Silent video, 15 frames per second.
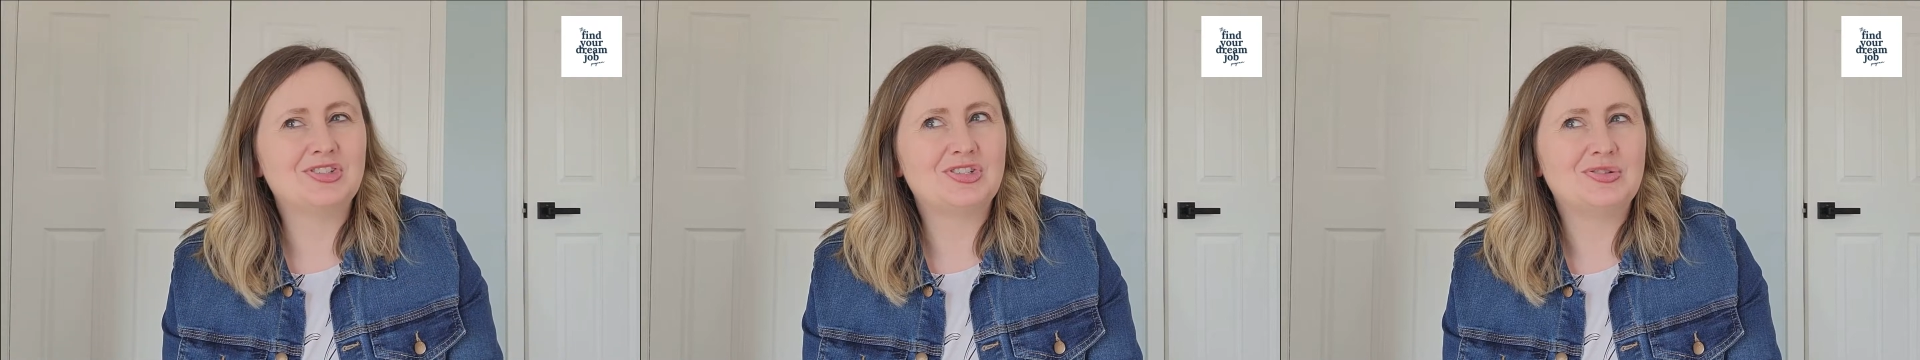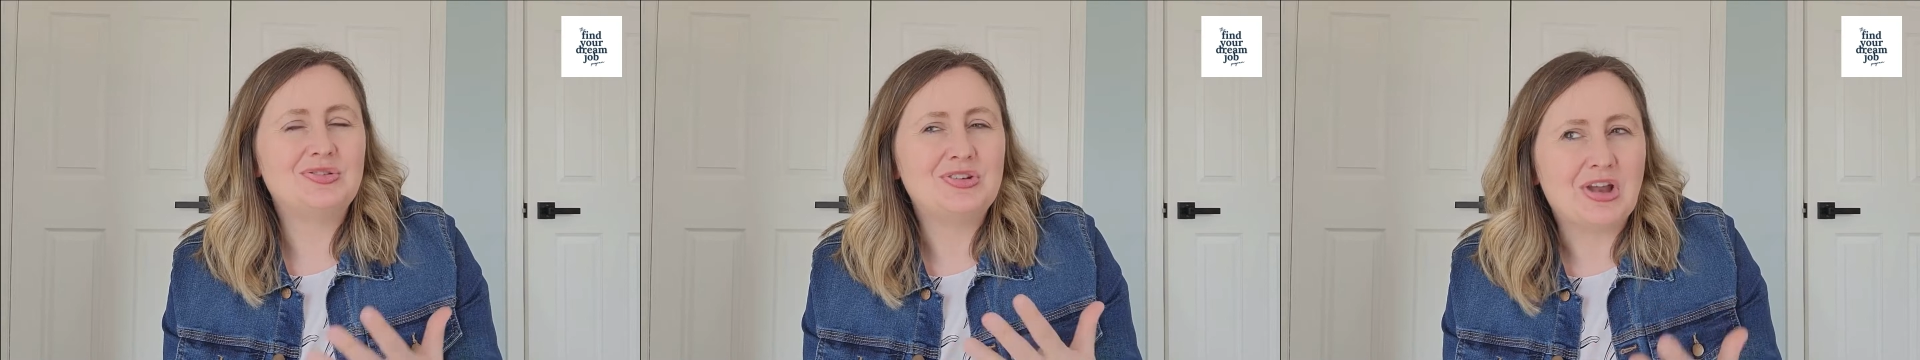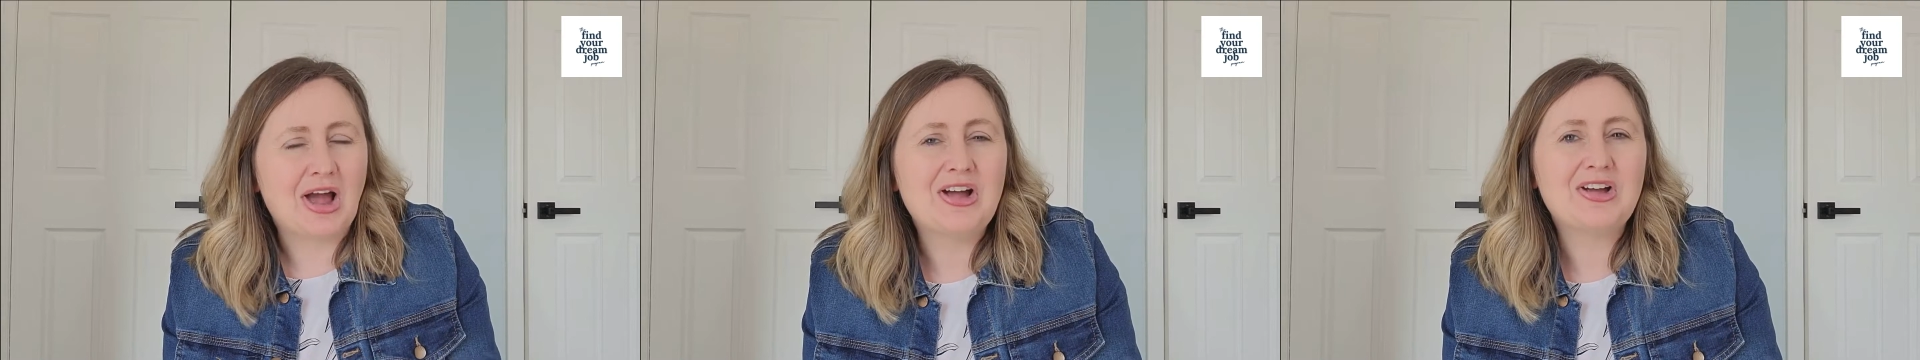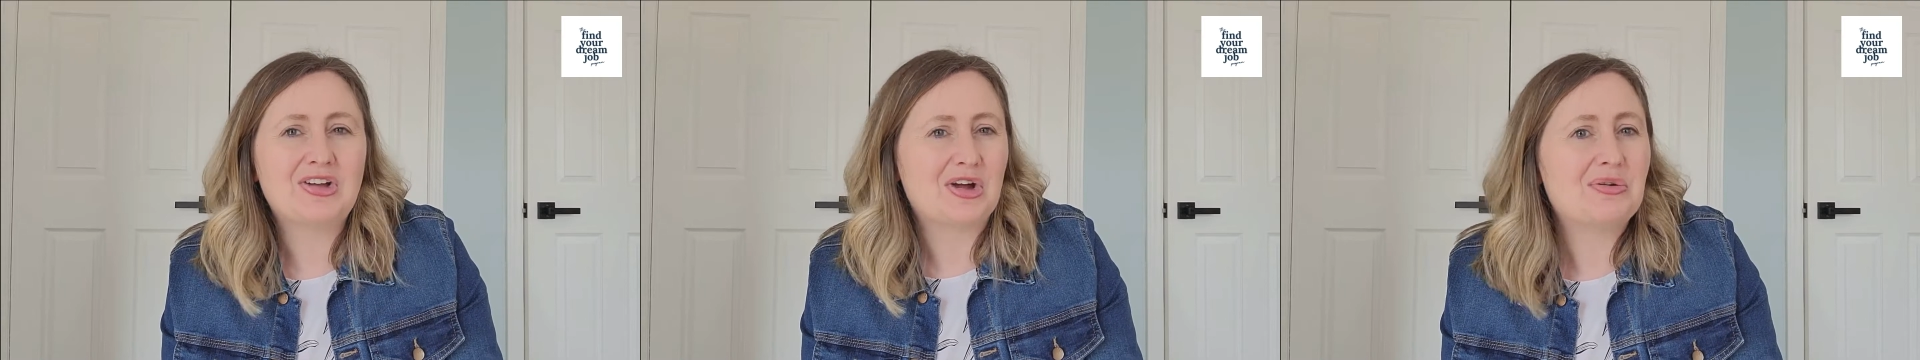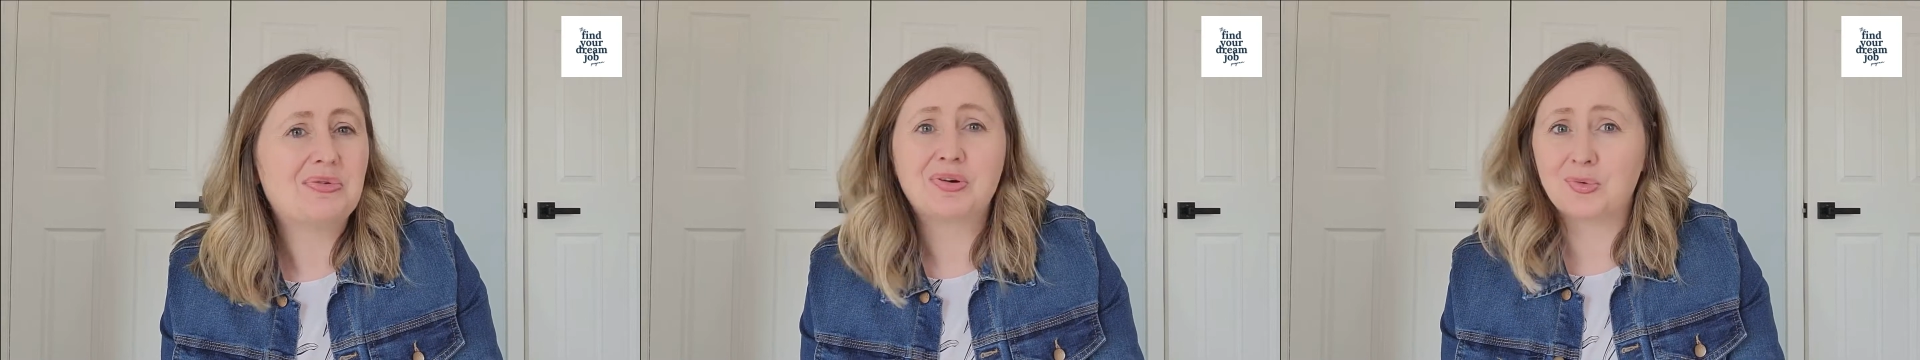to not
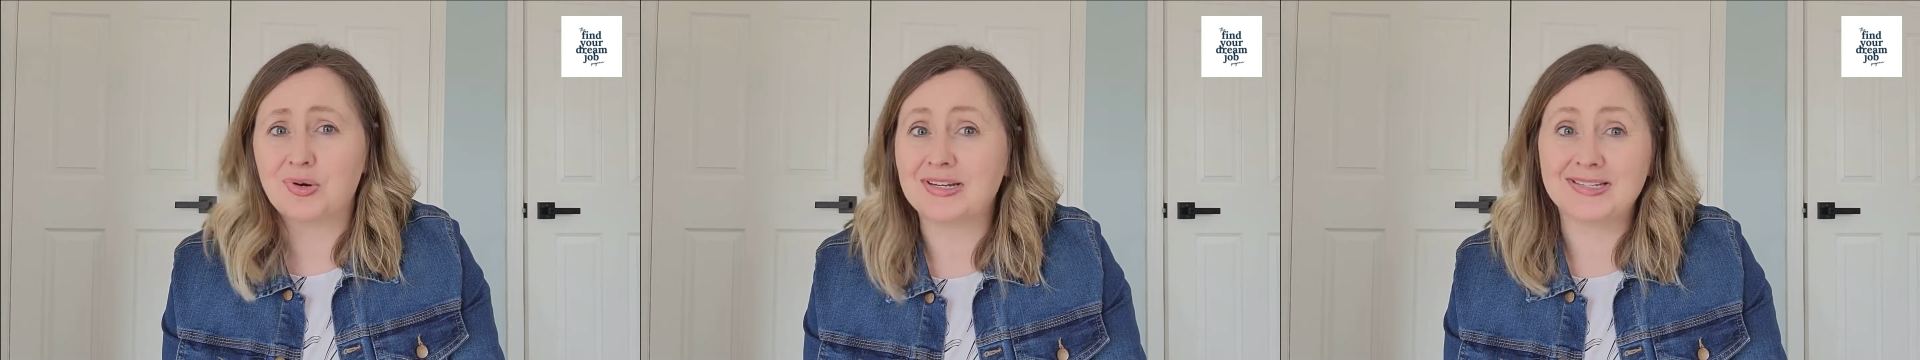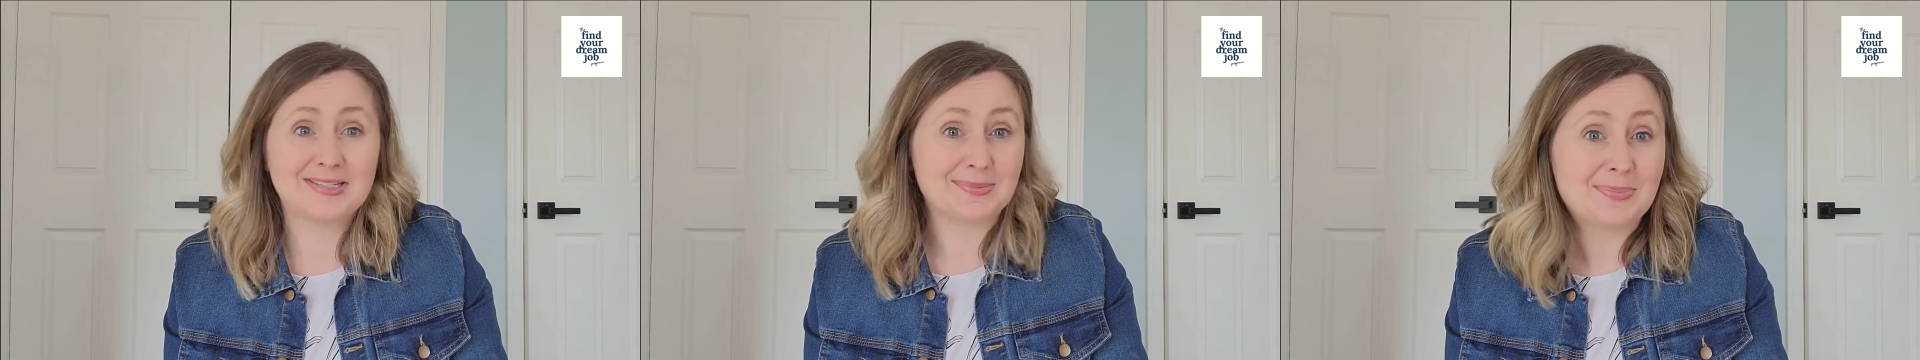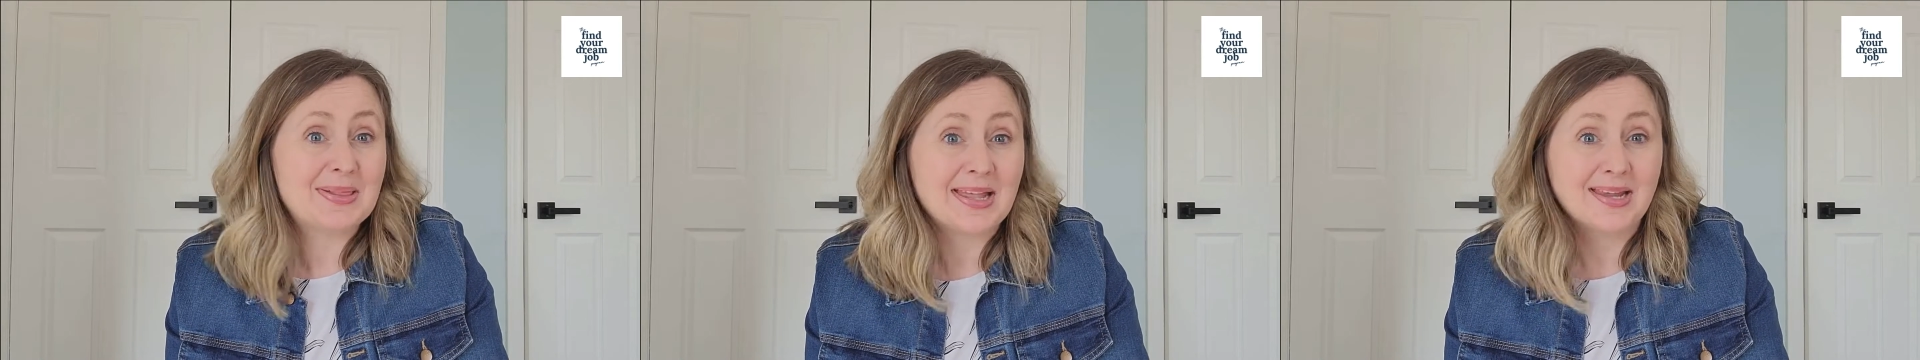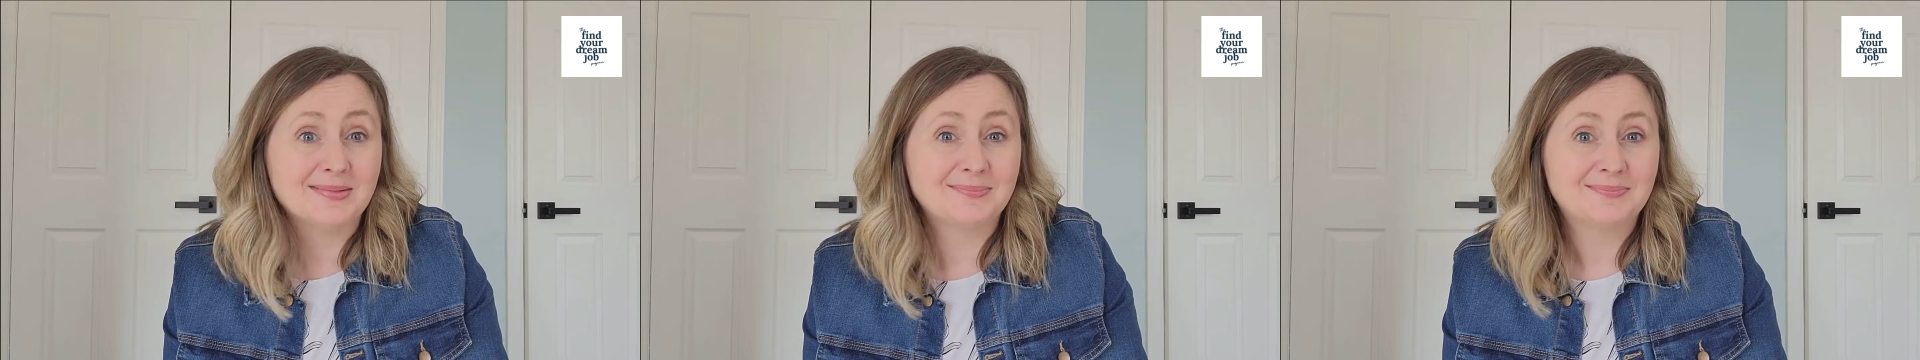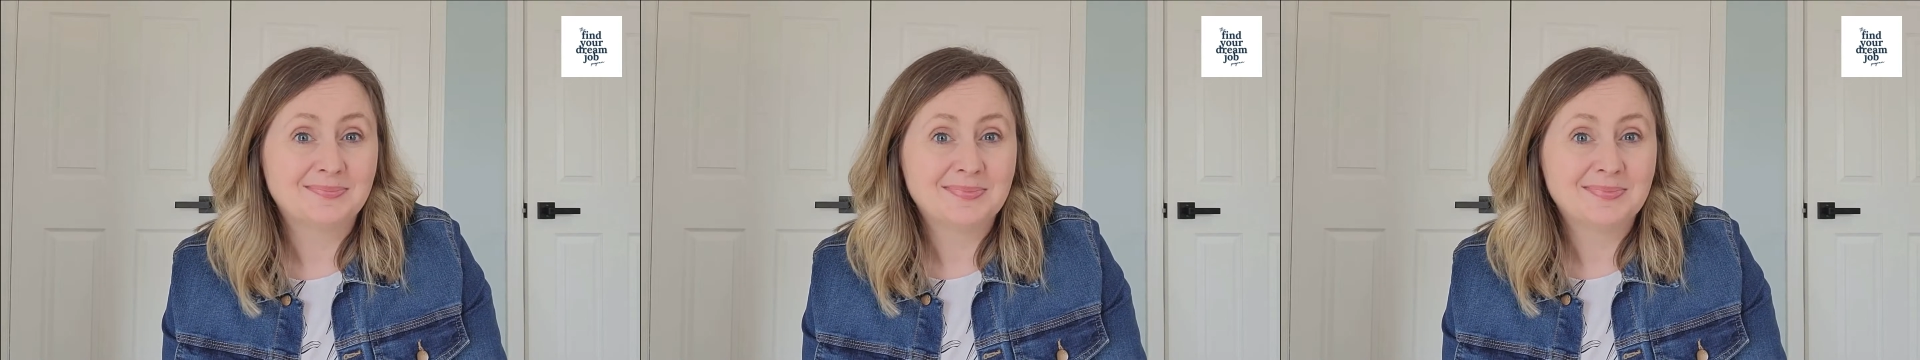go according to plan.